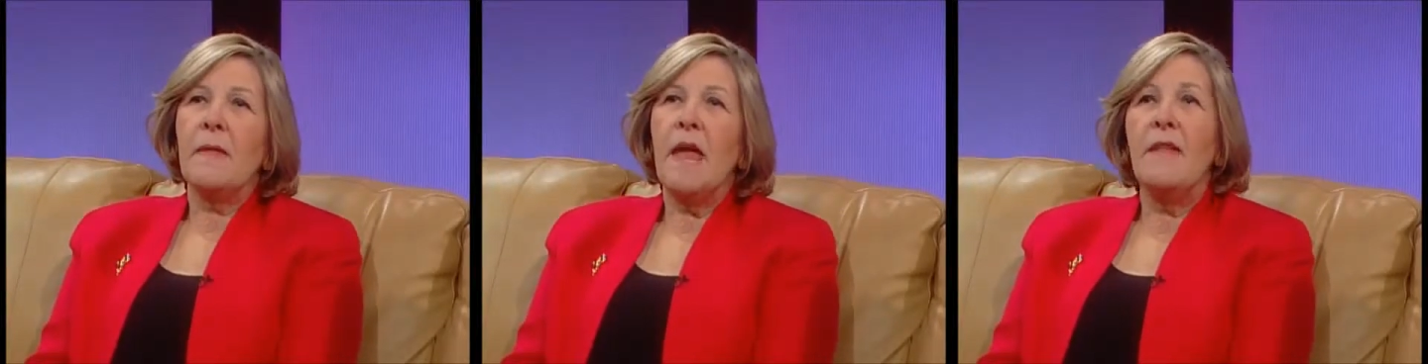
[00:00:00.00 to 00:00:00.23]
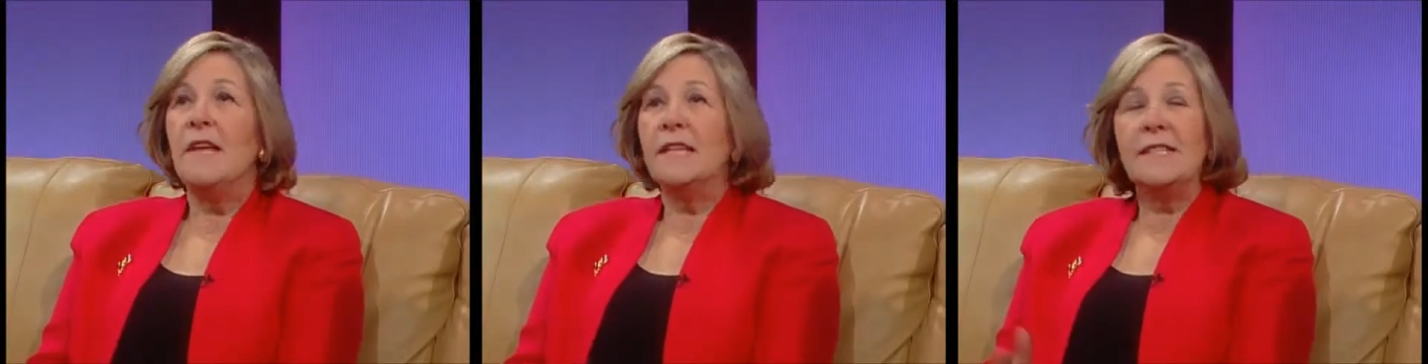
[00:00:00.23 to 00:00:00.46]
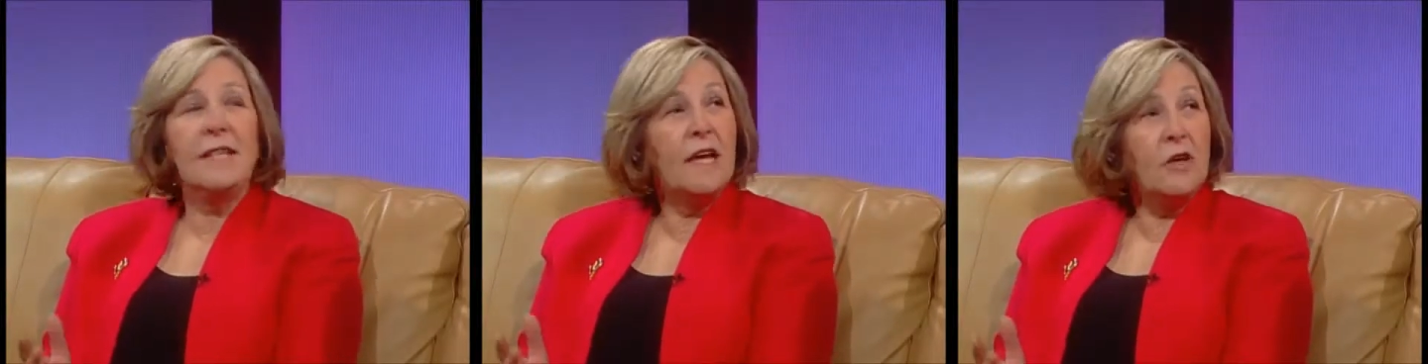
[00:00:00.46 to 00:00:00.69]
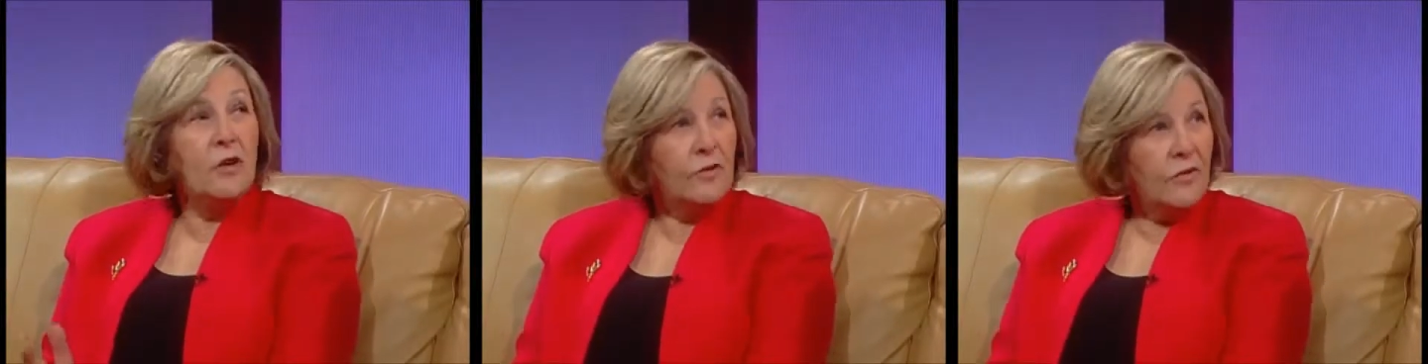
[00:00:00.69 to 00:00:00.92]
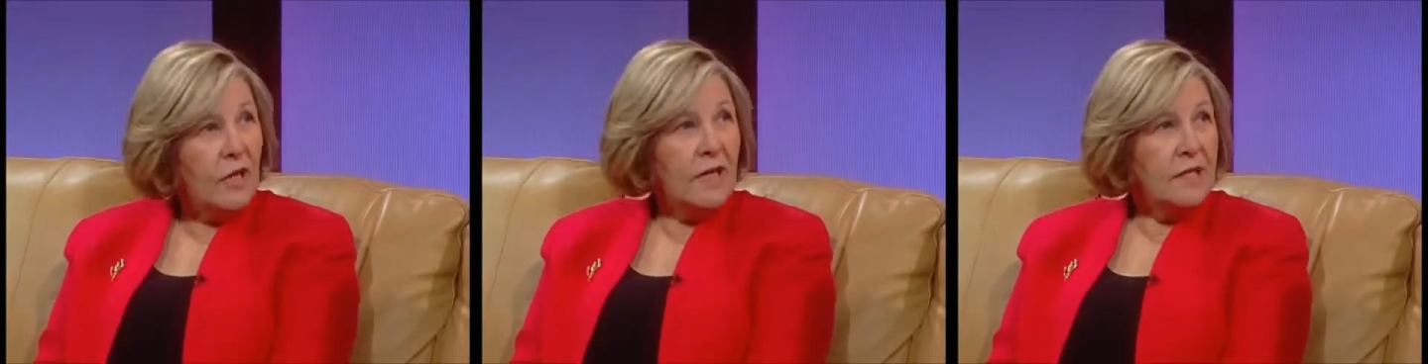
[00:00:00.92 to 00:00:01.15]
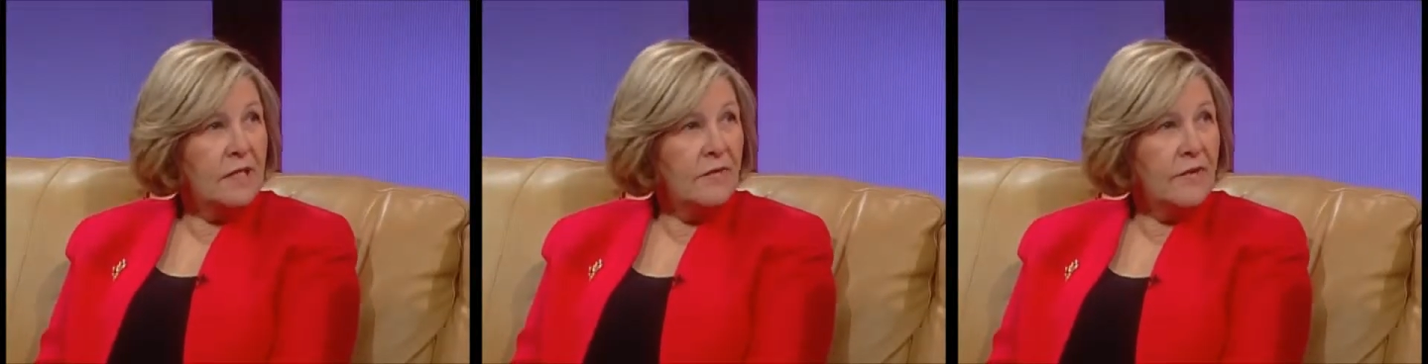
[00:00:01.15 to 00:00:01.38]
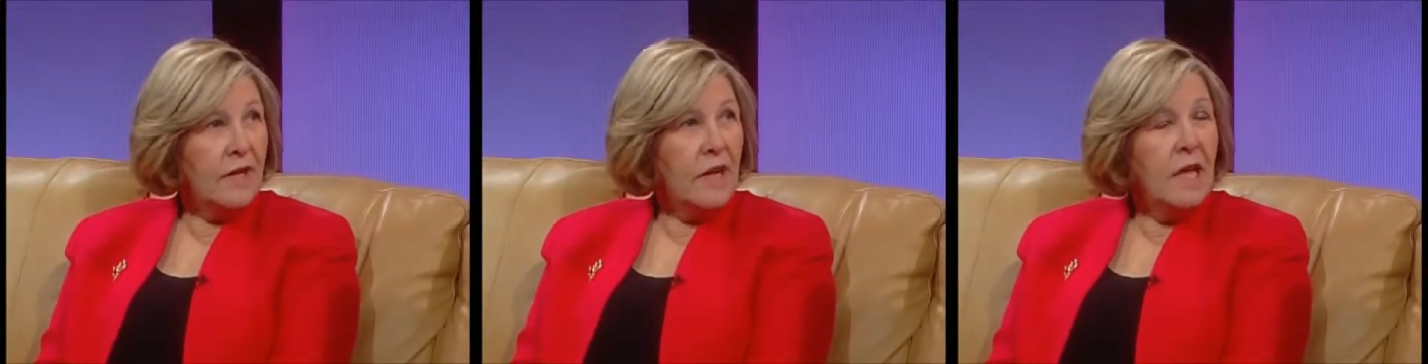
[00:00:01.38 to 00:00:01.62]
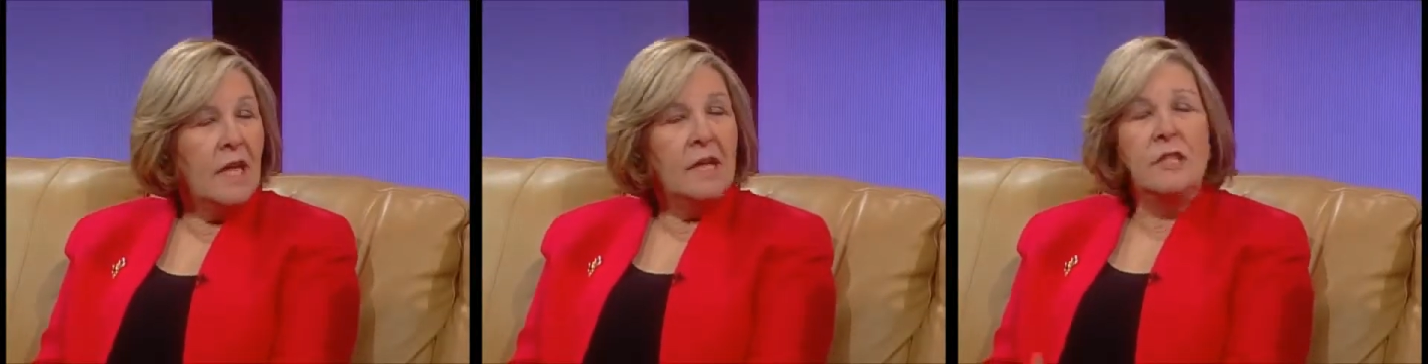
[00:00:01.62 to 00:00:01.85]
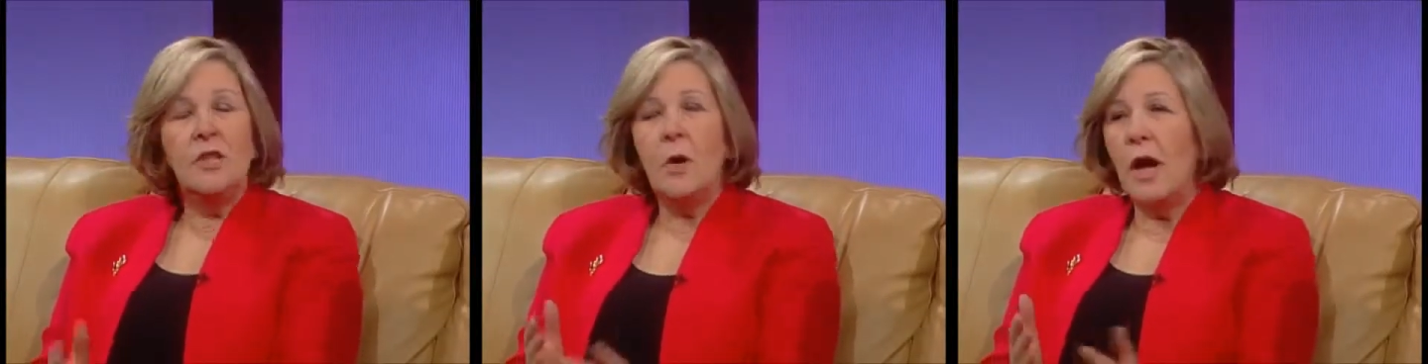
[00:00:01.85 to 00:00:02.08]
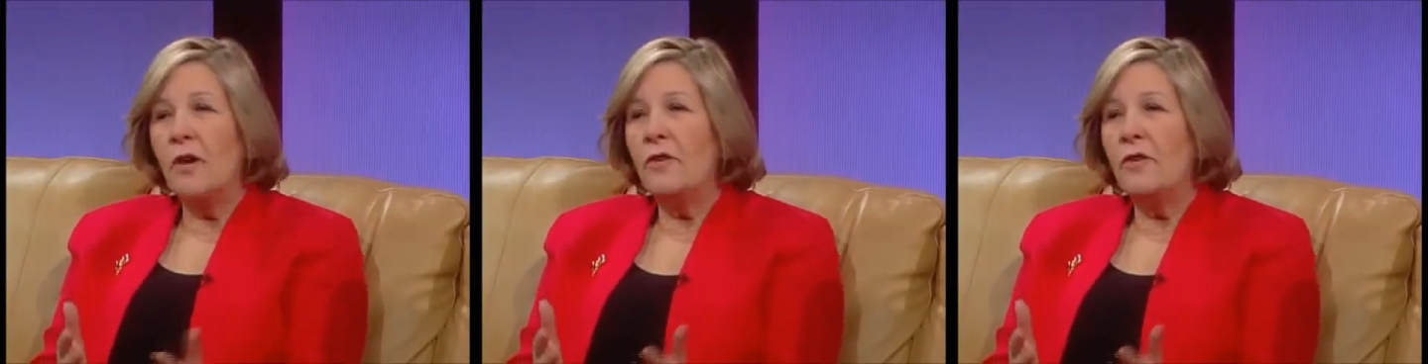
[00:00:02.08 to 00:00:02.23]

And that's not our philosophy. So our